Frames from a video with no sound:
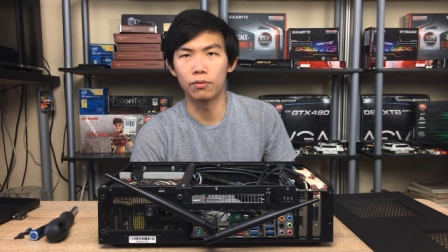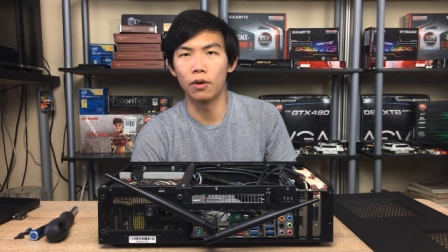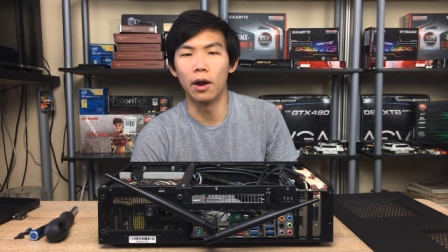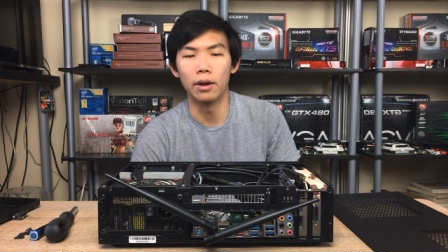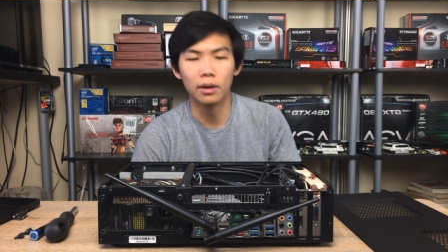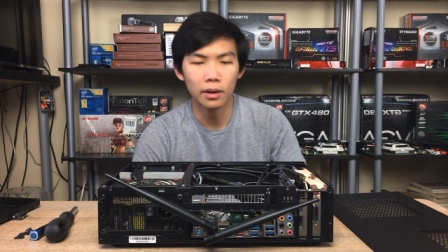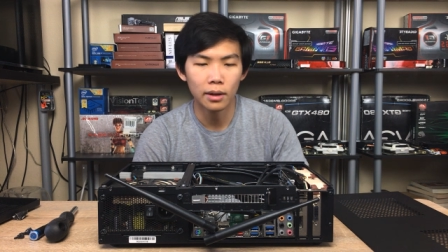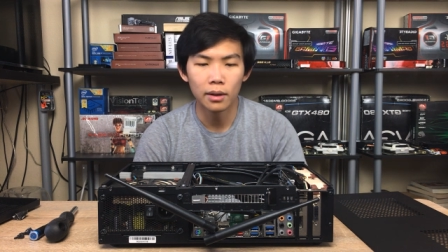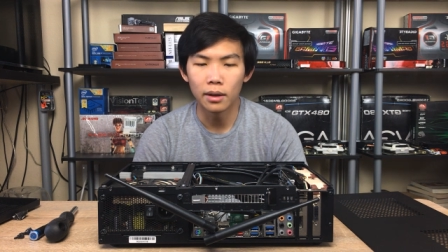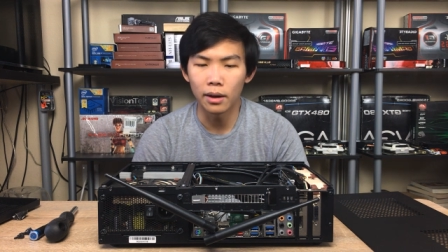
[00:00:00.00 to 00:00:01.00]
fine.
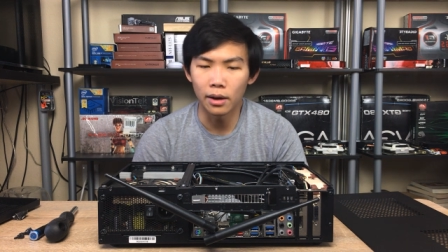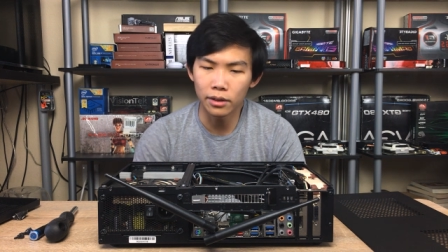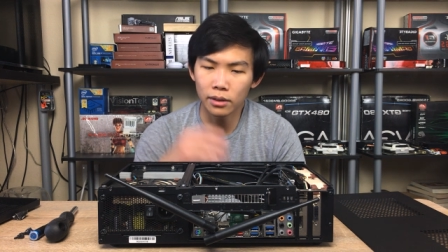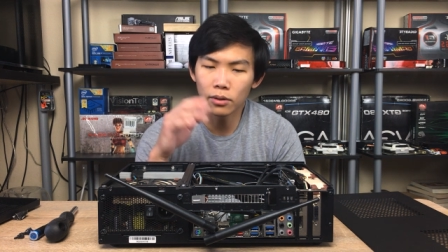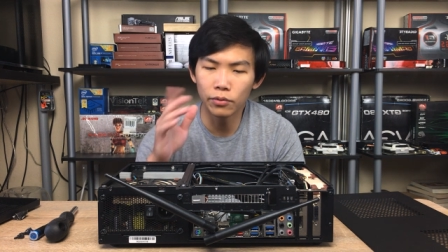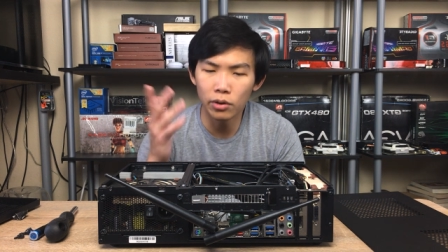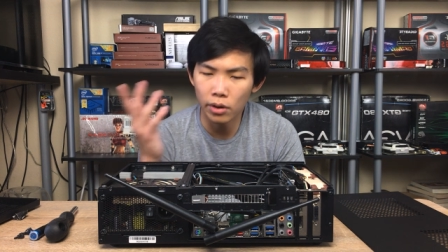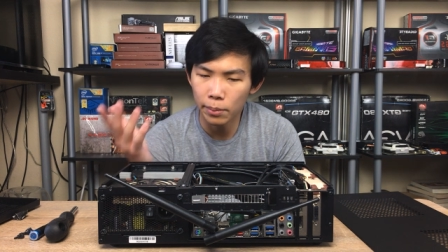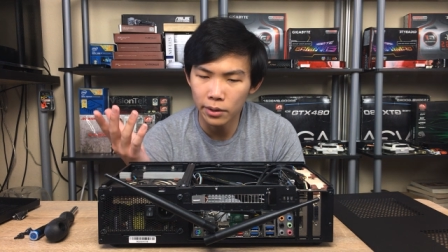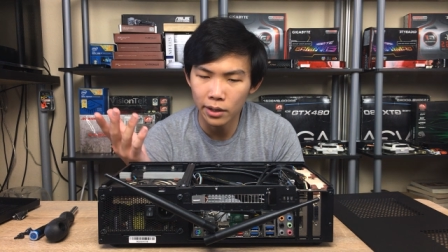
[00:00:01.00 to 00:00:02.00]
And I think the V R
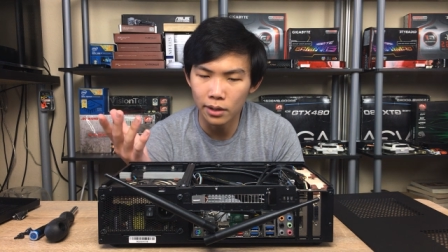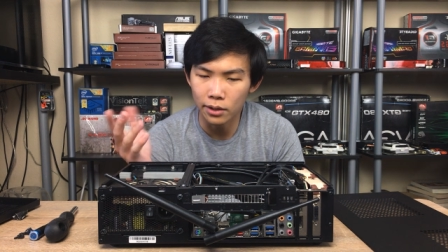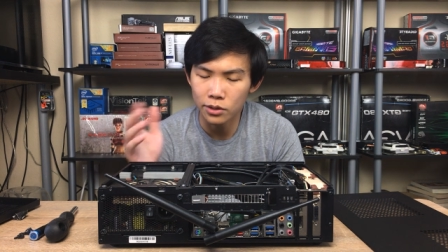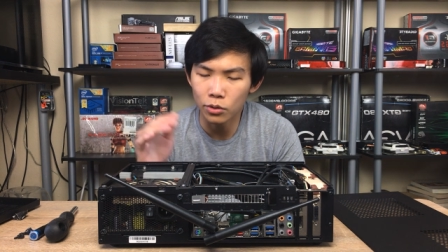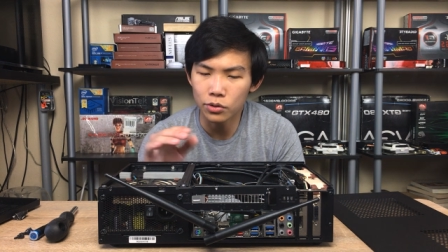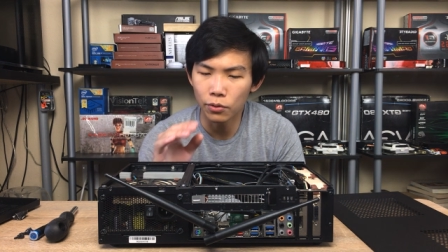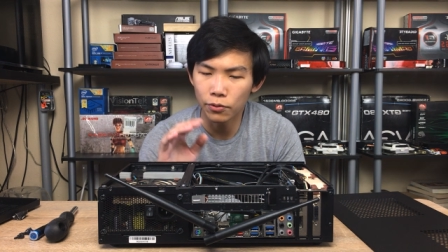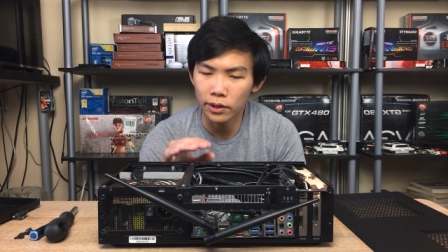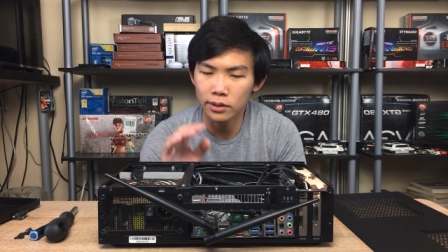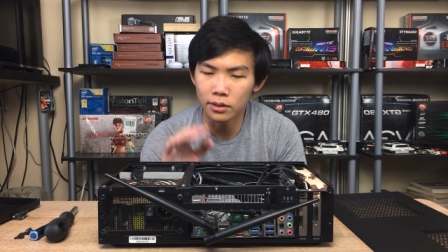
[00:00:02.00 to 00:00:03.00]
M heat is also
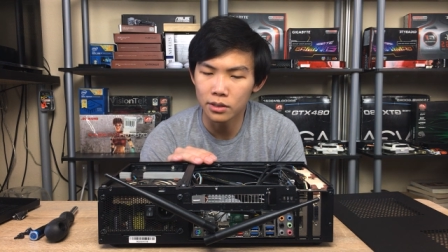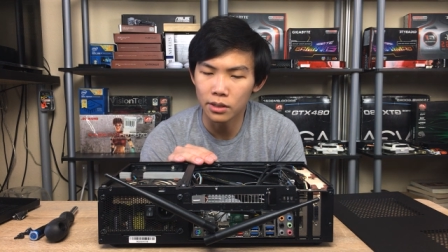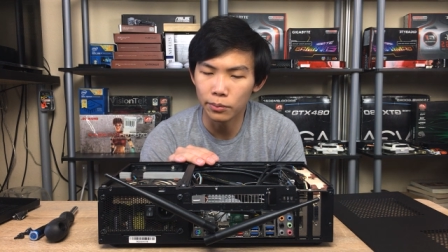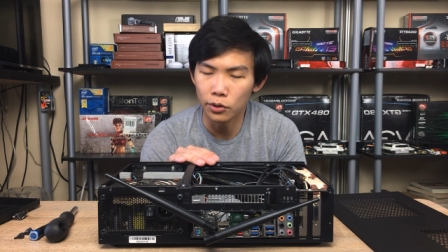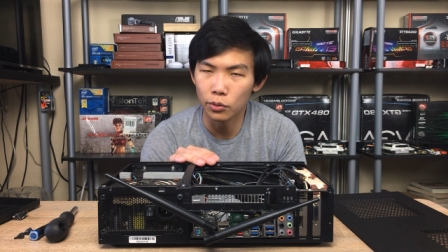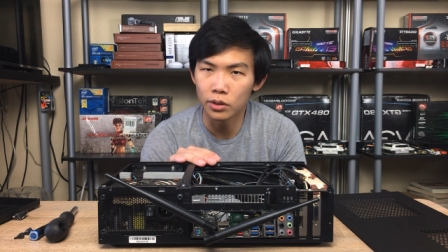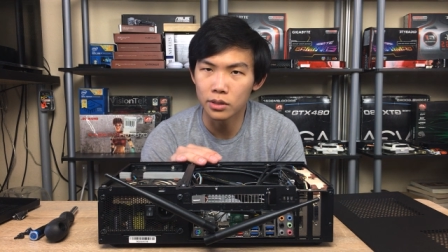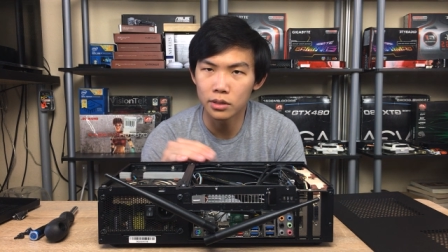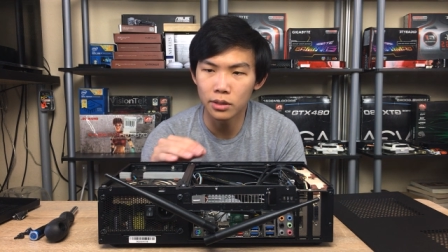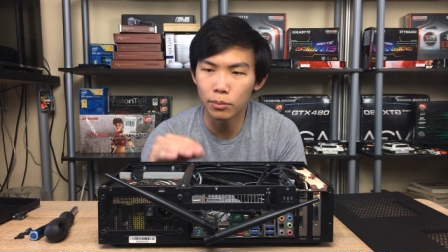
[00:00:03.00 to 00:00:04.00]
affecting the C P U
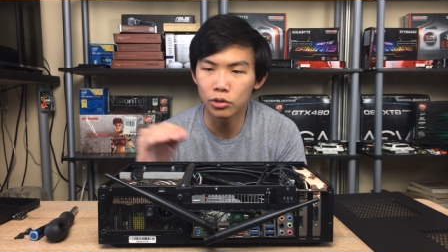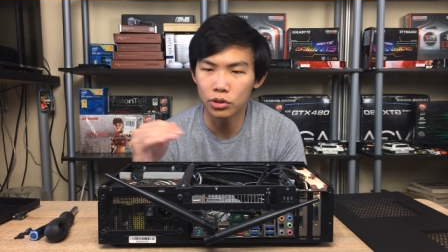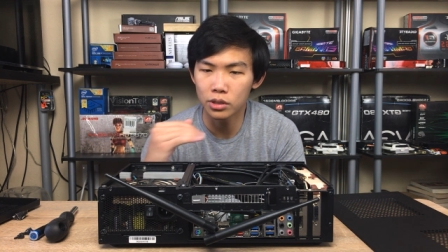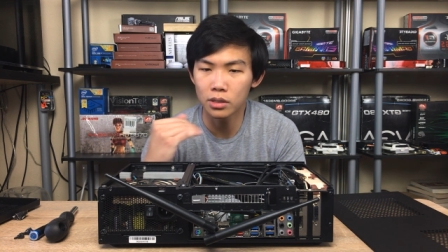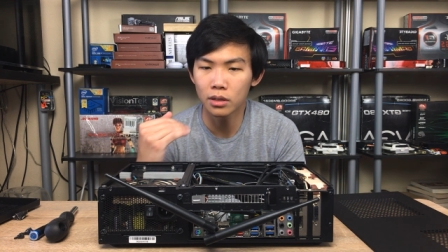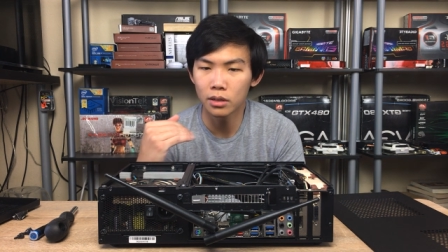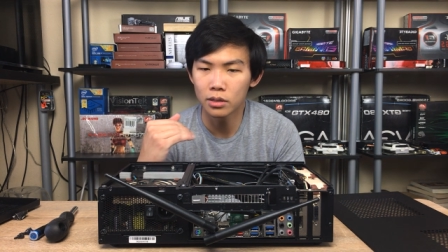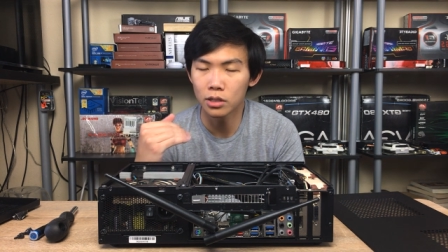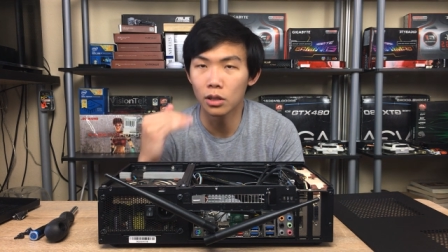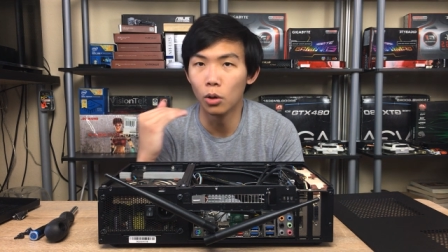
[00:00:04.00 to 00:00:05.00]
because the temperatures
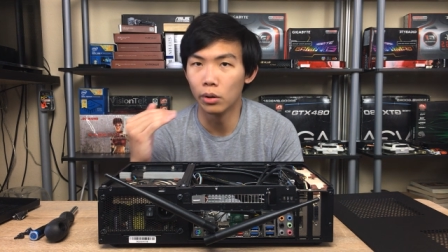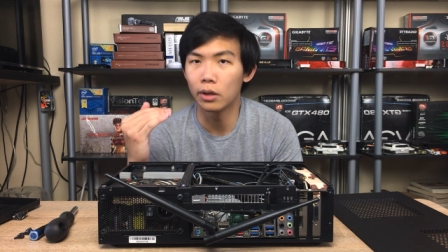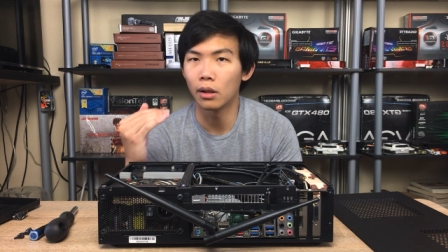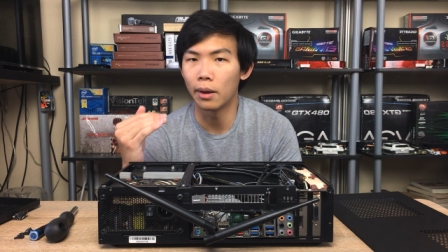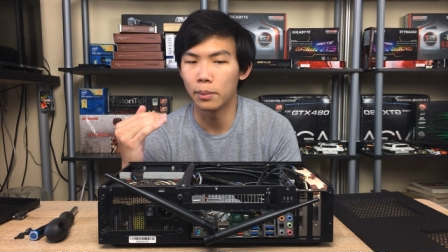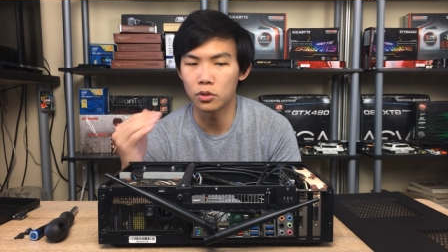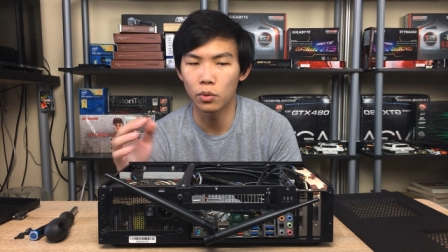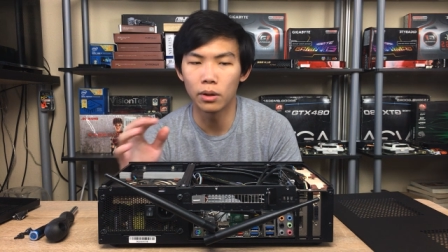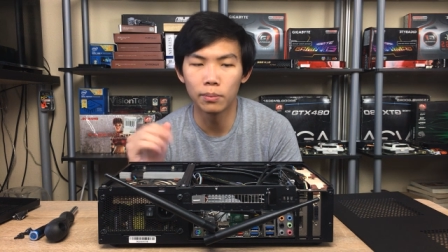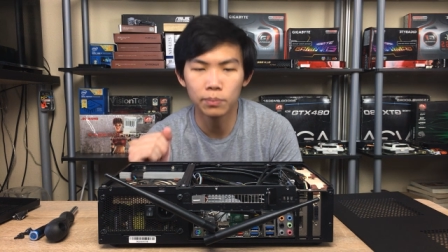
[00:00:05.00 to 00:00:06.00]
slowly climb as
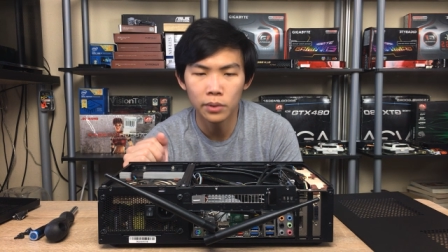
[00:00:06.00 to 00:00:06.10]
well,